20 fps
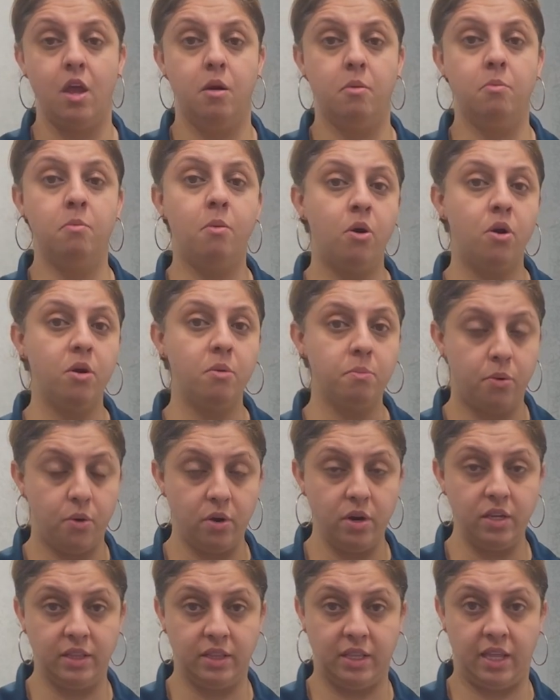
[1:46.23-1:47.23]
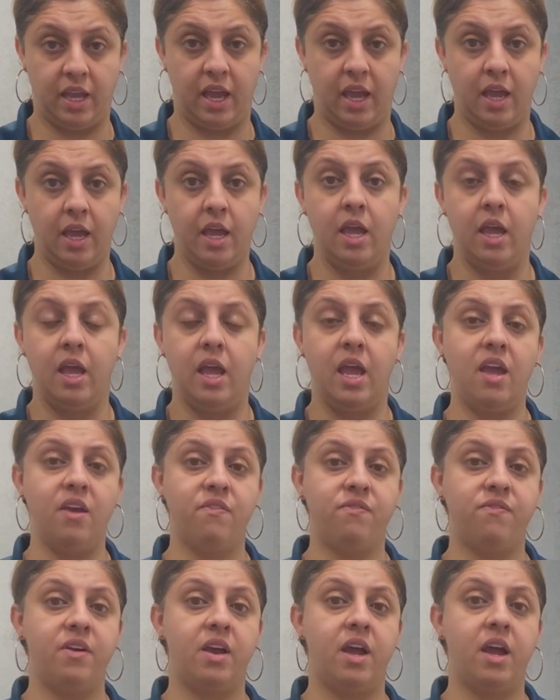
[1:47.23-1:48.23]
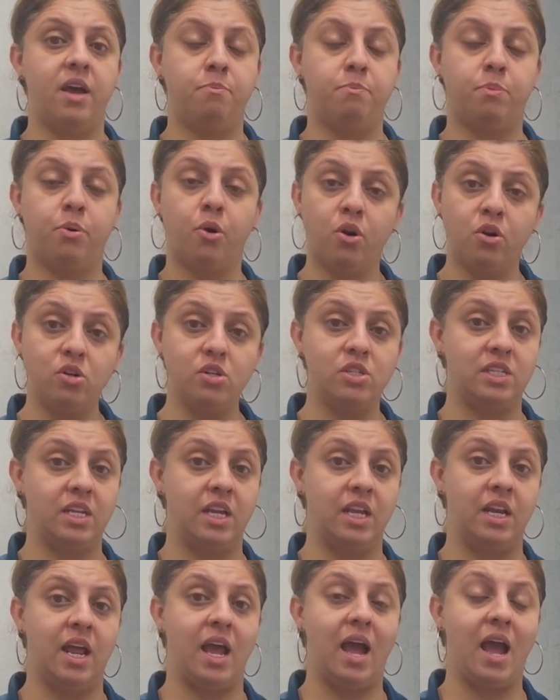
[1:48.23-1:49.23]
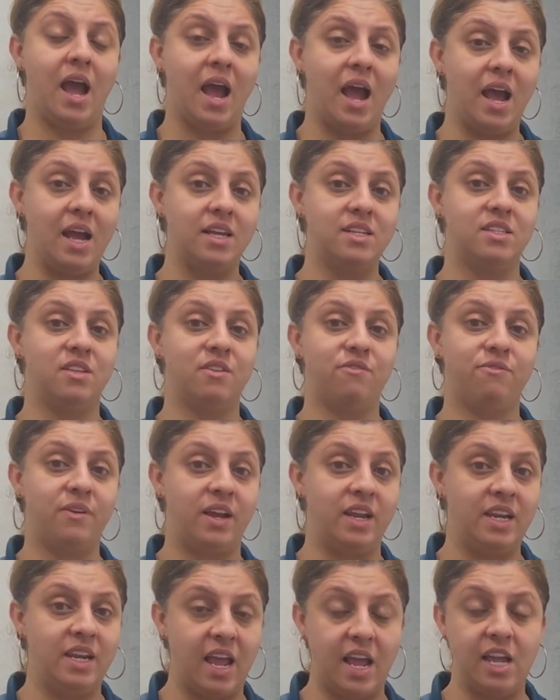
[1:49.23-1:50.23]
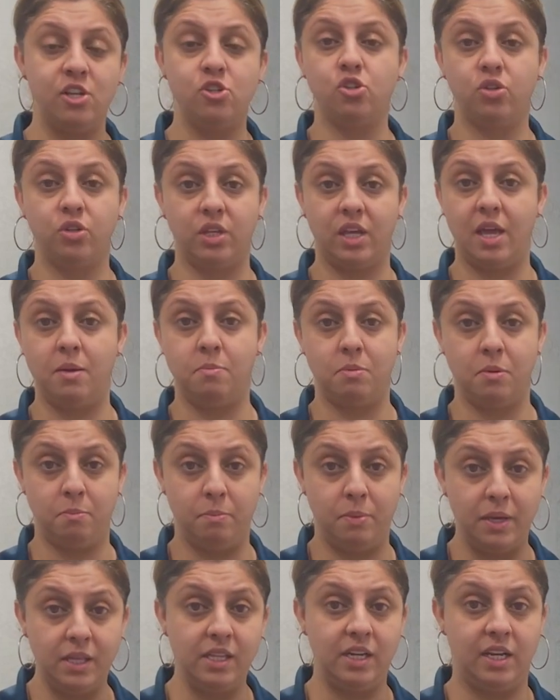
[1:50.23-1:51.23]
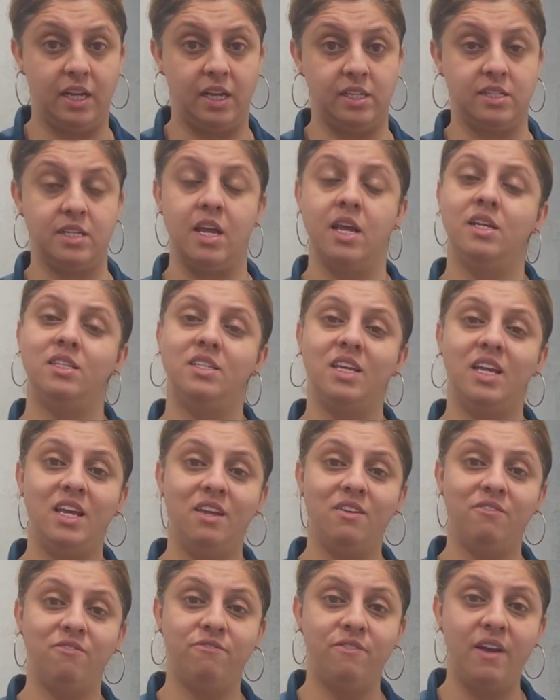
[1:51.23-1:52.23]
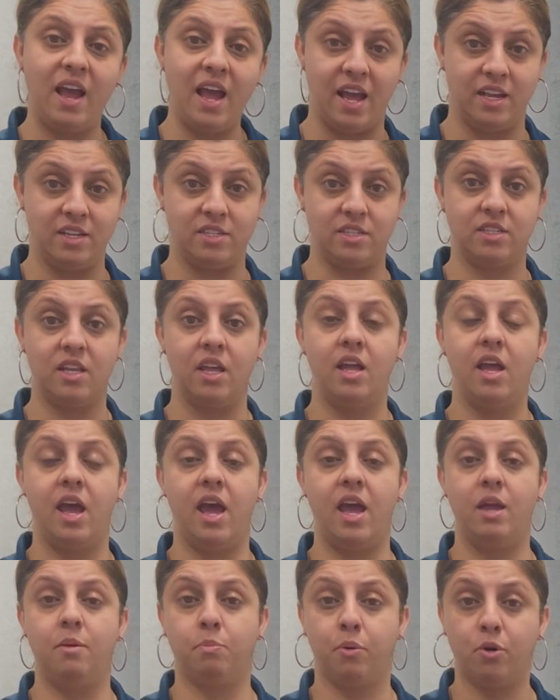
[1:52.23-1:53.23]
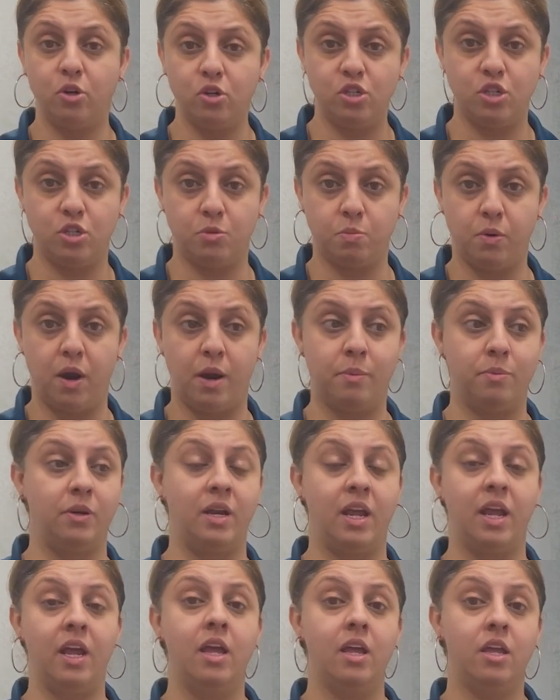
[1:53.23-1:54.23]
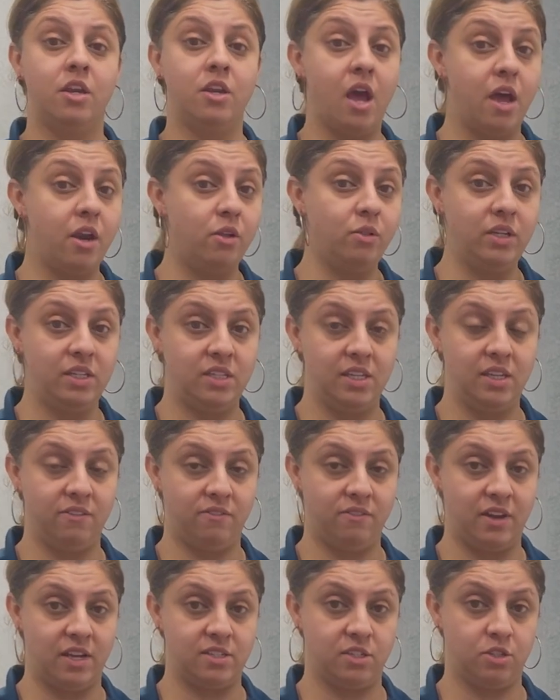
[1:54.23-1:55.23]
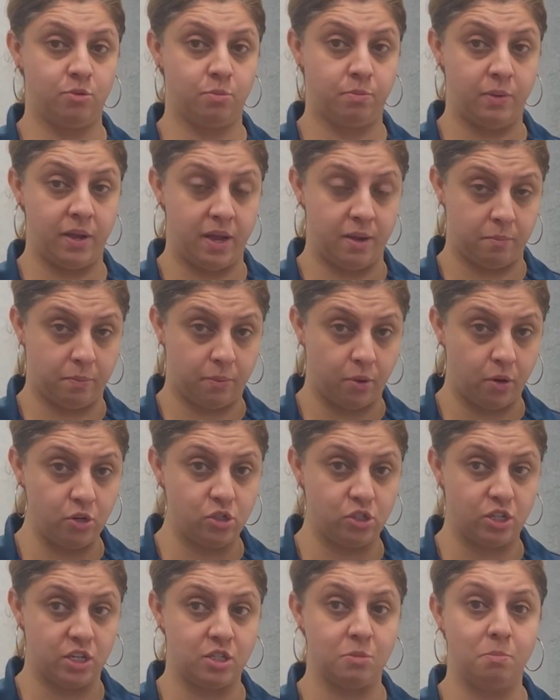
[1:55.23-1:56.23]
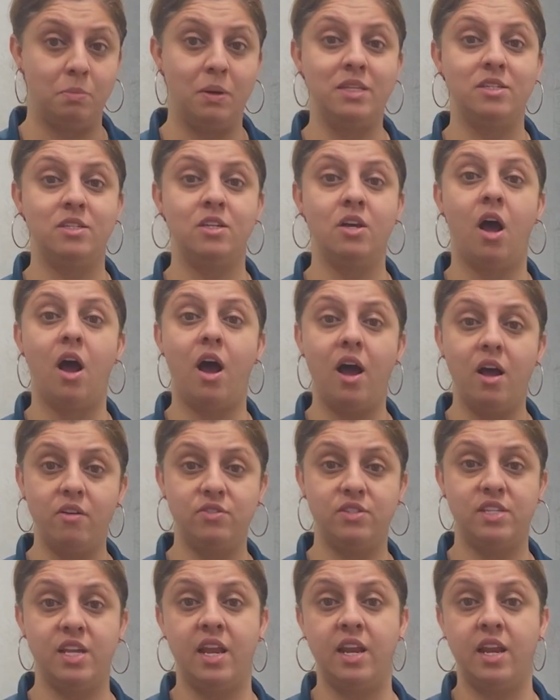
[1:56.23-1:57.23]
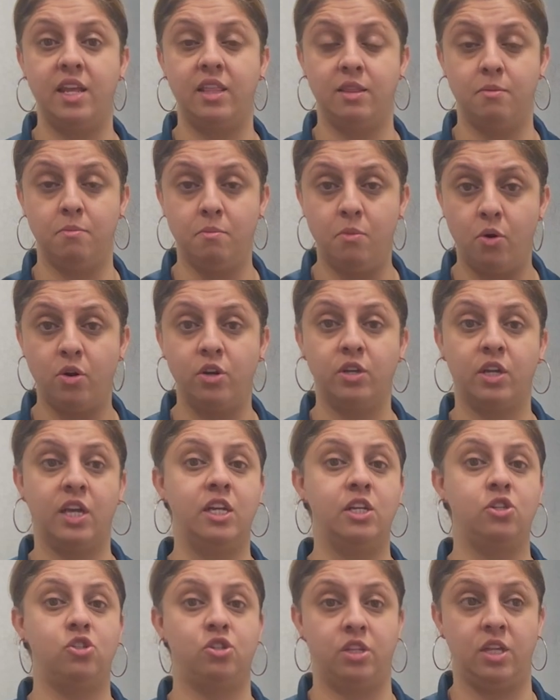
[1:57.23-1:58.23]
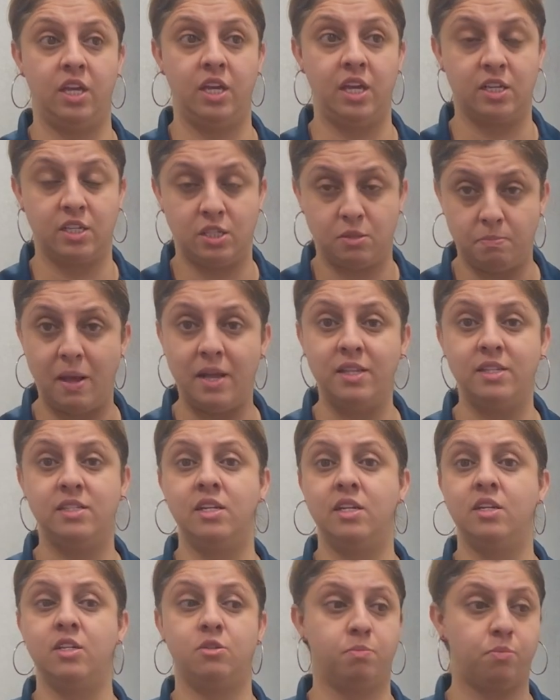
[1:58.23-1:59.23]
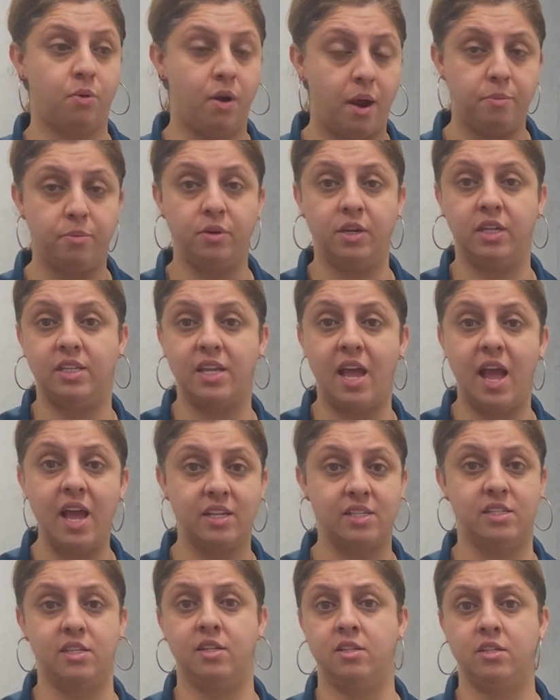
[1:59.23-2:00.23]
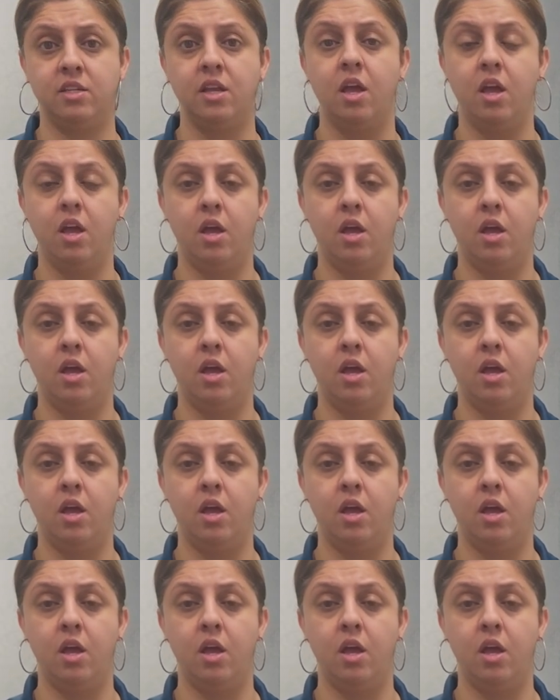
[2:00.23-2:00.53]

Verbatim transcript: More importantly, if a person has the financial capabilities to invest and purchase property, not only to invest and purchase, but to offset the mortgage, the expenses, property taxes,